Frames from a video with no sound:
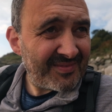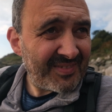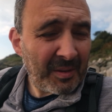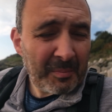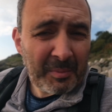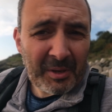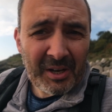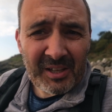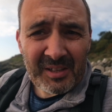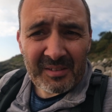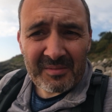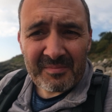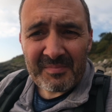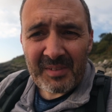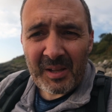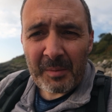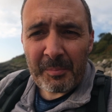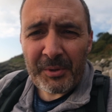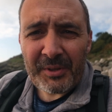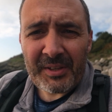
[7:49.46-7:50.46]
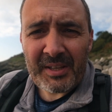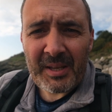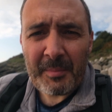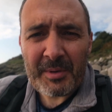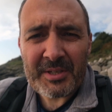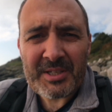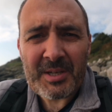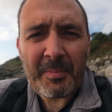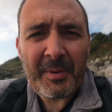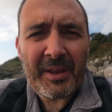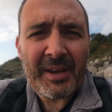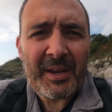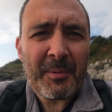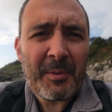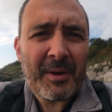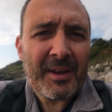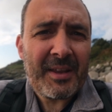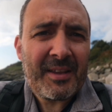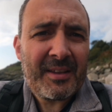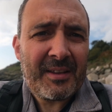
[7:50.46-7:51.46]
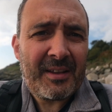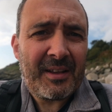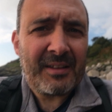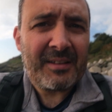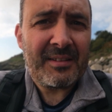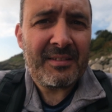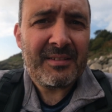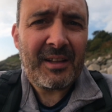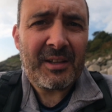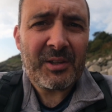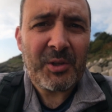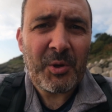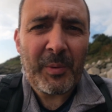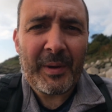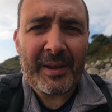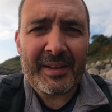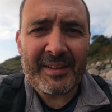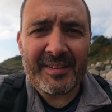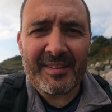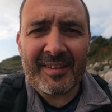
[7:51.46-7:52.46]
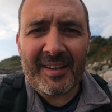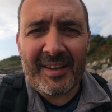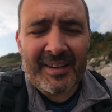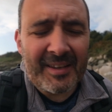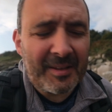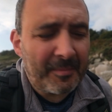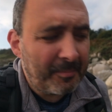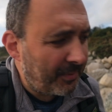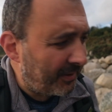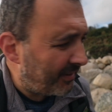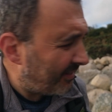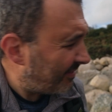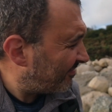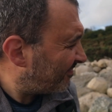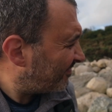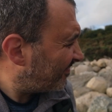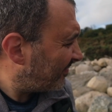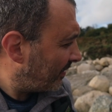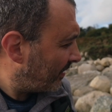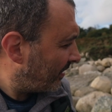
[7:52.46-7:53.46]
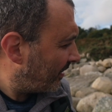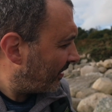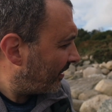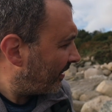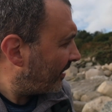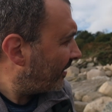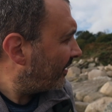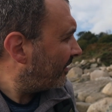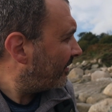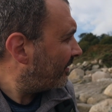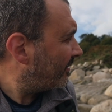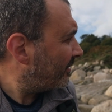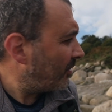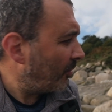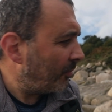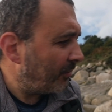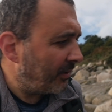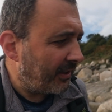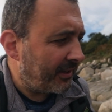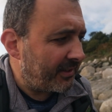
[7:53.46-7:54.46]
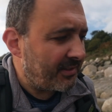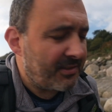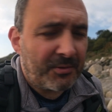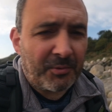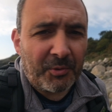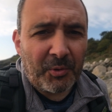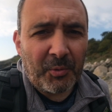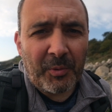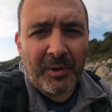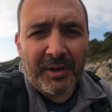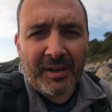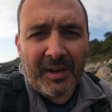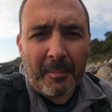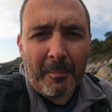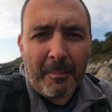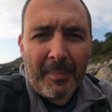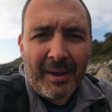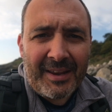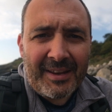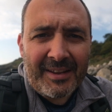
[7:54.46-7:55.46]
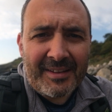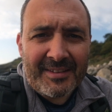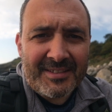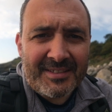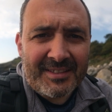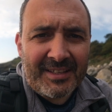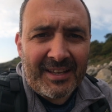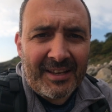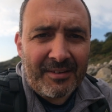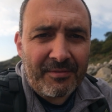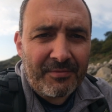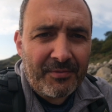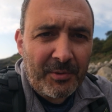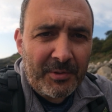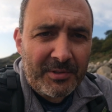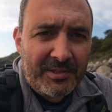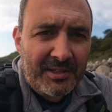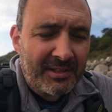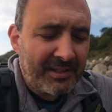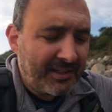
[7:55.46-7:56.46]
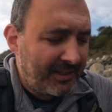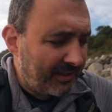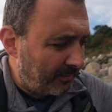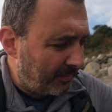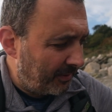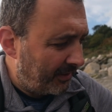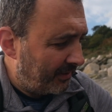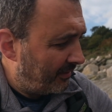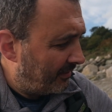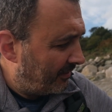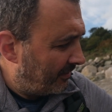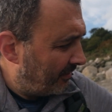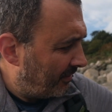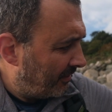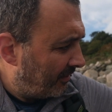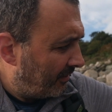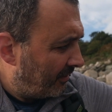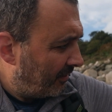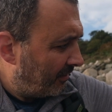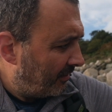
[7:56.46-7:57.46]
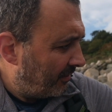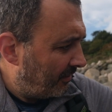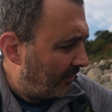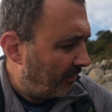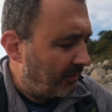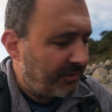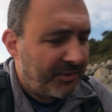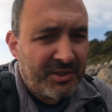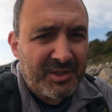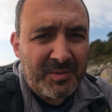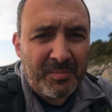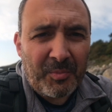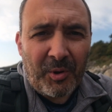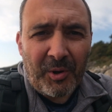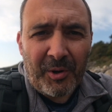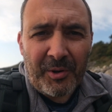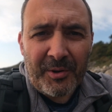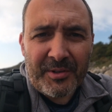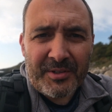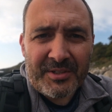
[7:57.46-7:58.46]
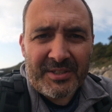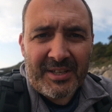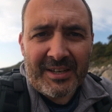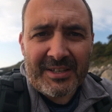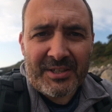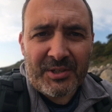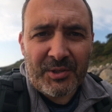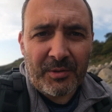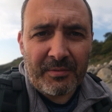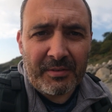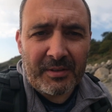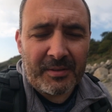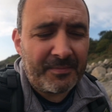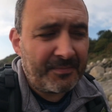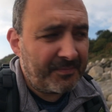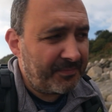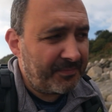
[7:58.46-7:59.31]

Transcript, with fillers: I mean, I'll put the image up anyway. I'll go ahead and take it, but I don't think it's going to work. I might instead focus a little bit on the smaller section of it,